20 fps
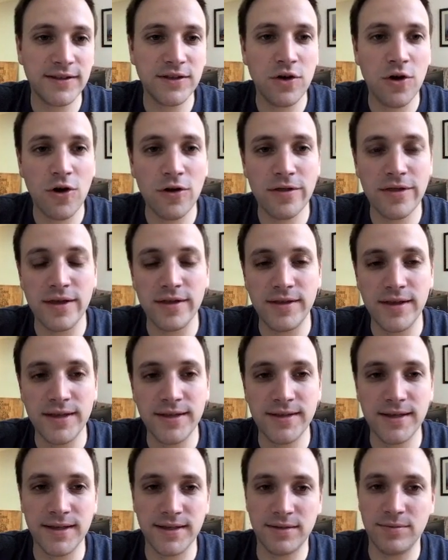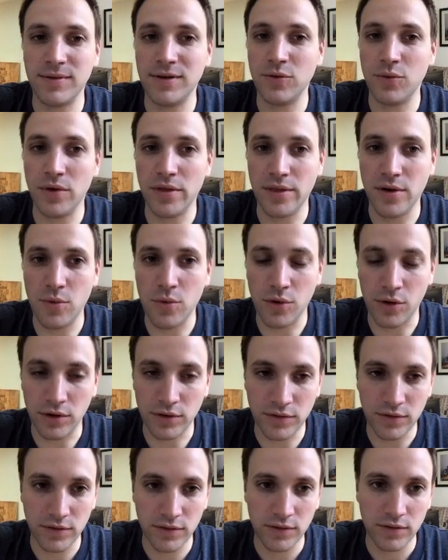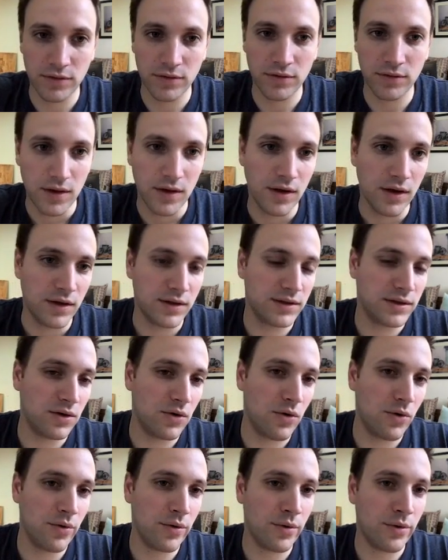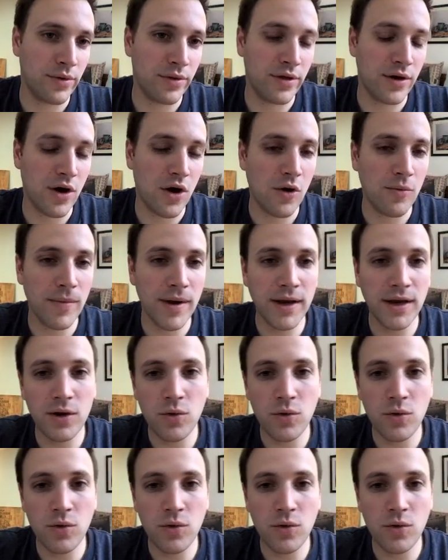called the distance between the word. So there are many